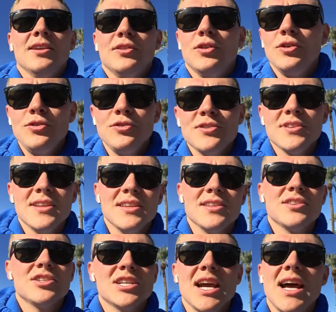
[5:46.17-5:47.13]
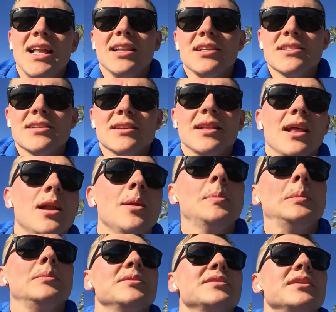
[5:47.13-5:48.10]
Don't use it as a challenge. A lot of
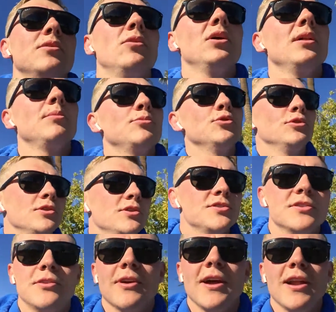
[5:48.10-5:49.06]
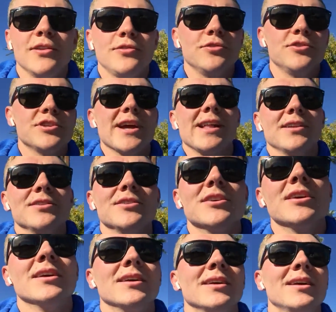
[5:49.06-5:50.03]
people say, well, oh, I'm doing this gratitude
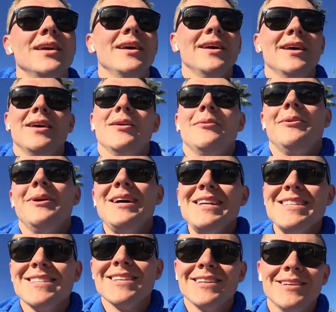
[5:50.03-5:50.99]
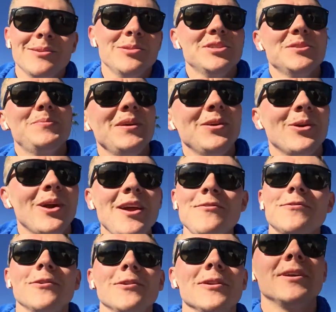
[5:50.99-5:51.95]
challenge. What? Just be
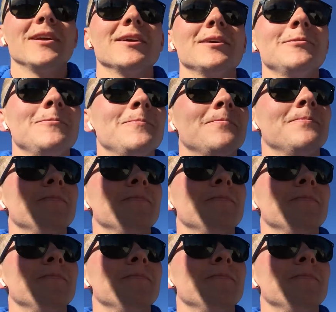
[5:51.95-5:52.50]
grateful, you know?